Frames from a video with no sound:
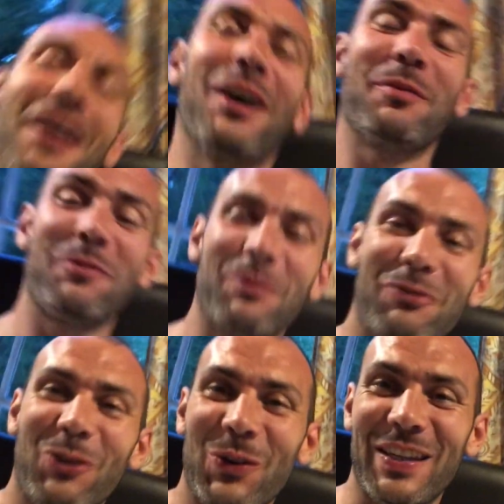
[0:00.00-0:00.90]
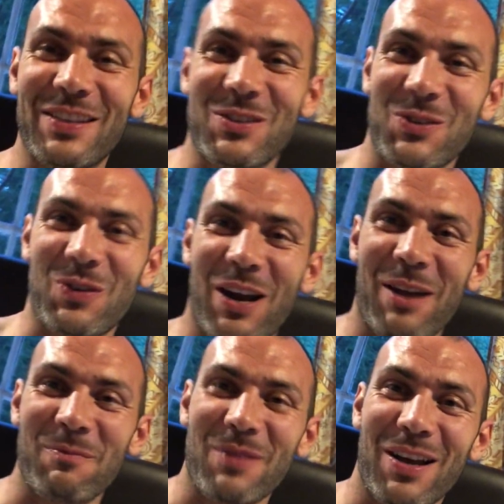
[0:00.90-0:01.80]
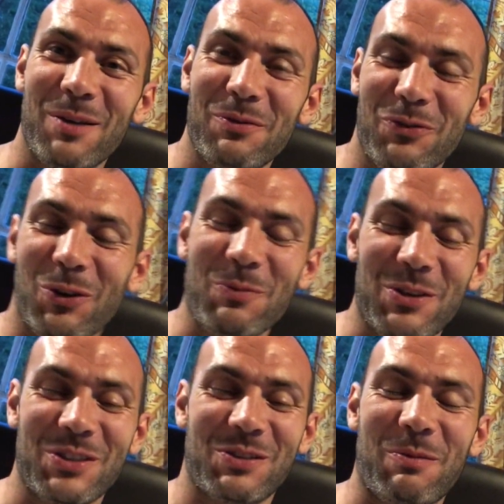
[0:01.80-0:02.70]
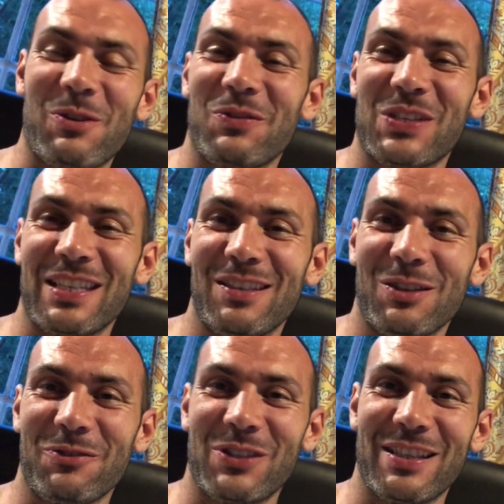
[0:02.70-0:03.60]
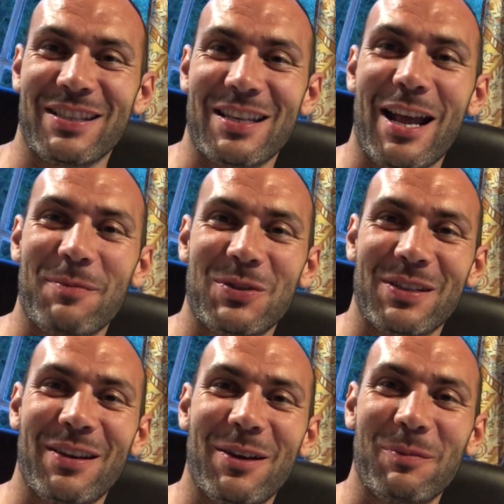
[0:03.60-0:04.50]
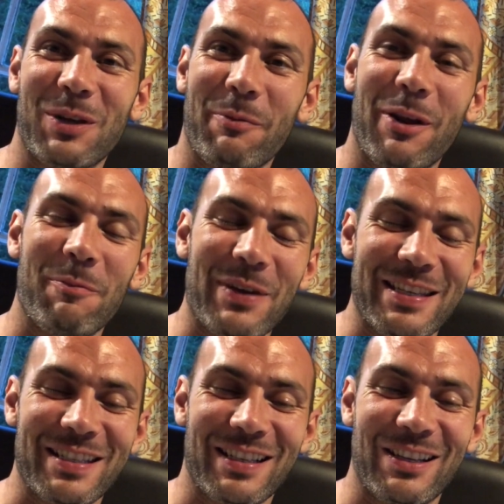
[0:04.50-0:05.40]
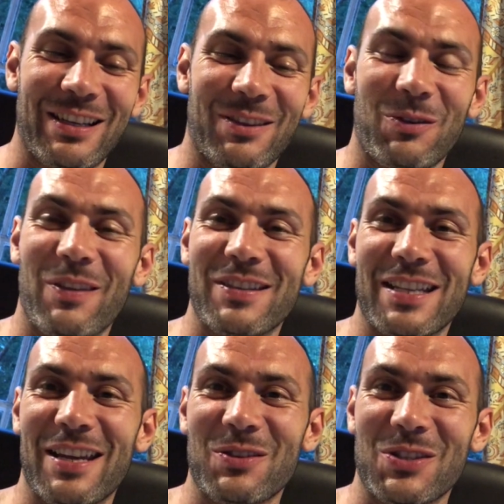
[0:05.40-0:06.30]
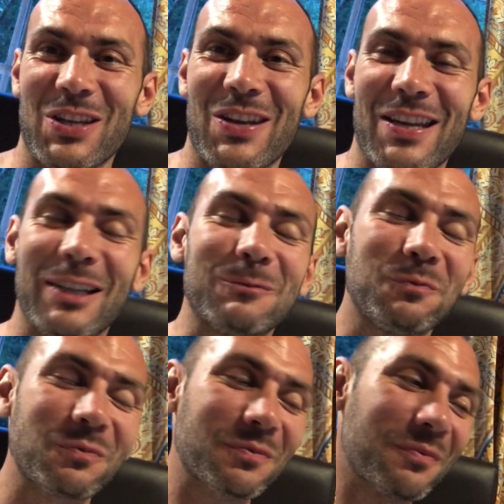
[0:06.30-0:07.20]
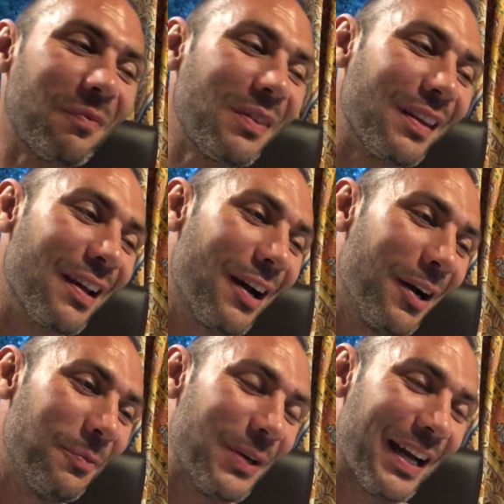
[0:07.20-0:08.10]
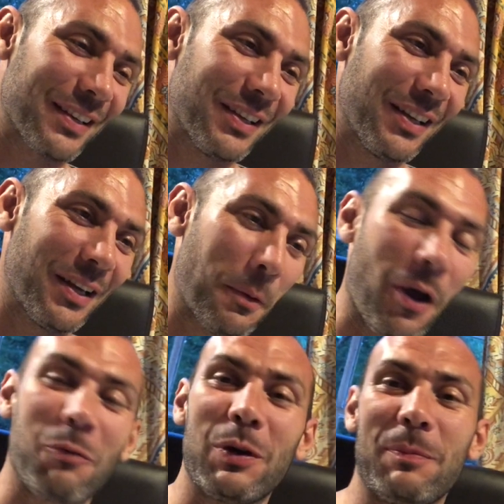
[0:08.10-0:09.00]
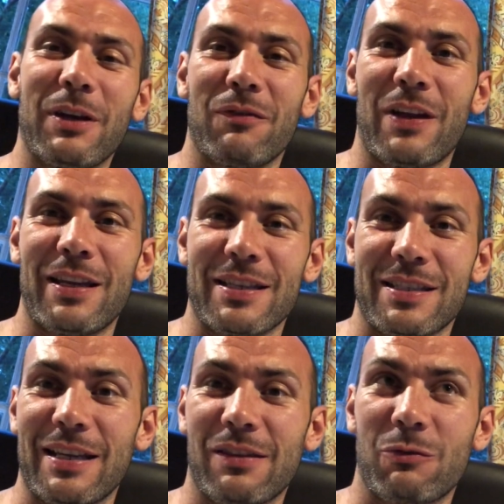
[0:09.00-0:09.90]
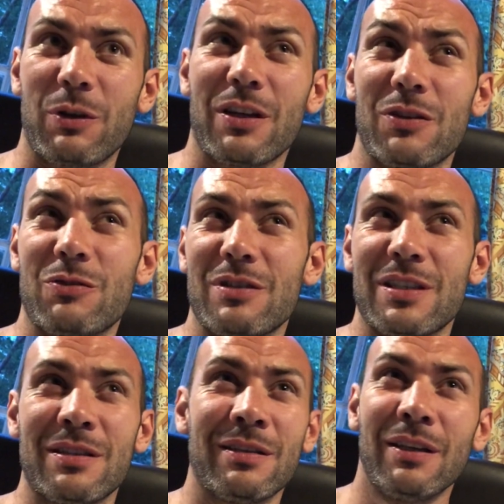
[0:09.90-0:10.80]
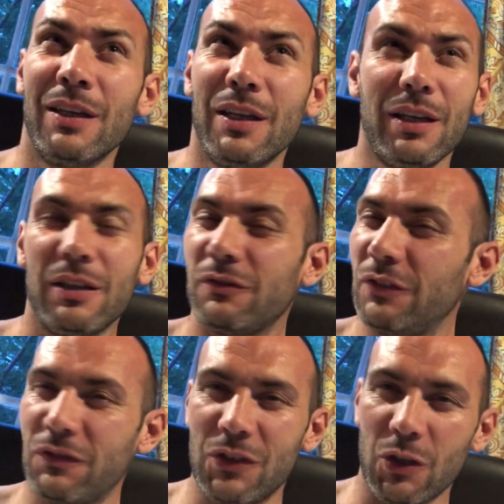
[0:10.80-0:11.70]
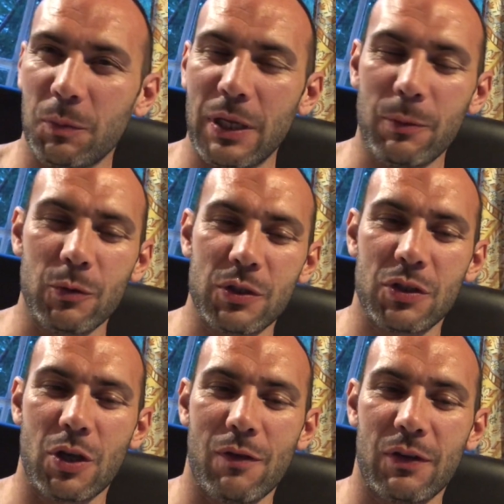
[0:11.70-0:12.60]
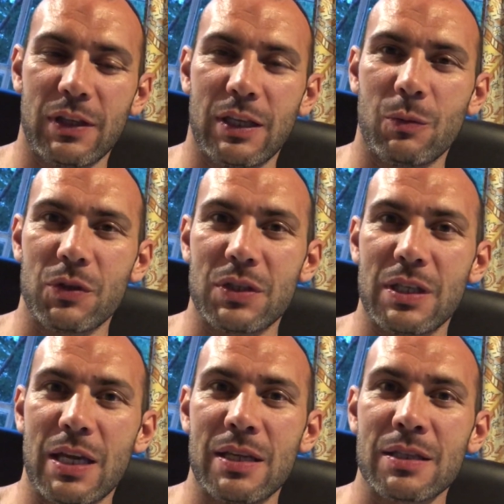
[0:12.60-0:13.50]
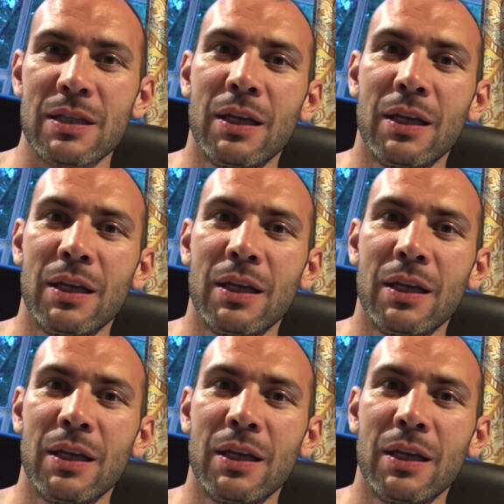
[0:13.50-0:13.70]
If you've been following the Instagram, if you follow me on Instagram, you'll have seen the snaps coming up basically throughout the day on Sunday. We had a really big event yesterday, 350 odd people, just over, I think it was in the end.